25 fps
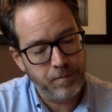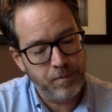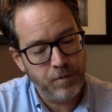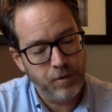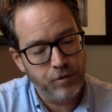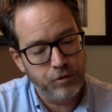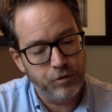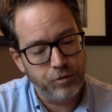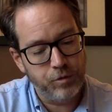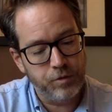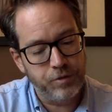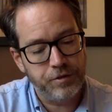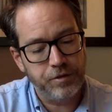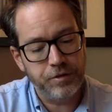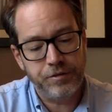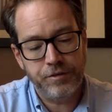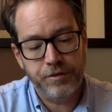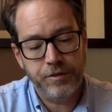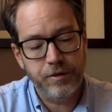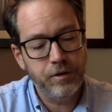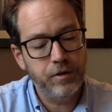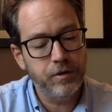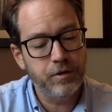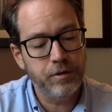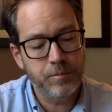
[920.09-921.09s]
So as the
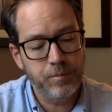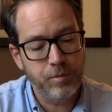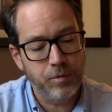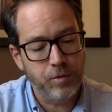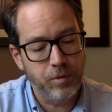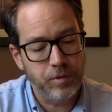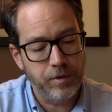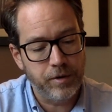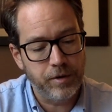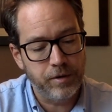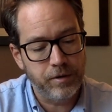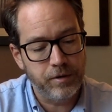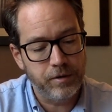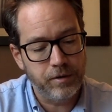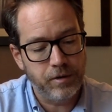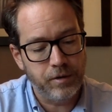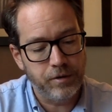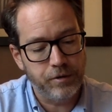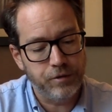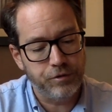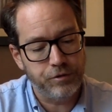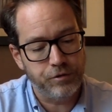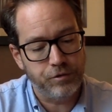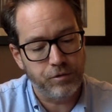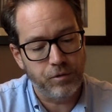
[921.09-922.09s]
seal are broken on
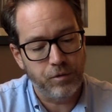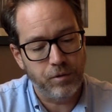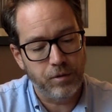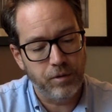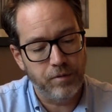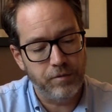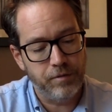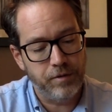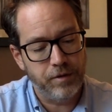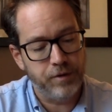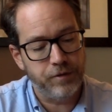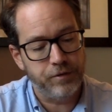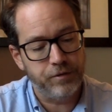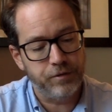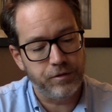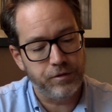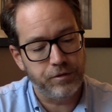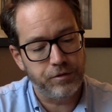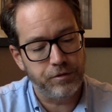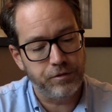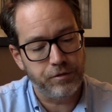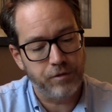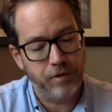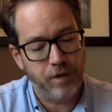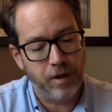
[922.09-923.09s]
the scroll, events are
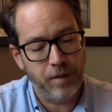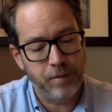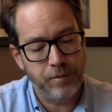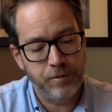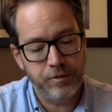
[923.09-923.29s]
described.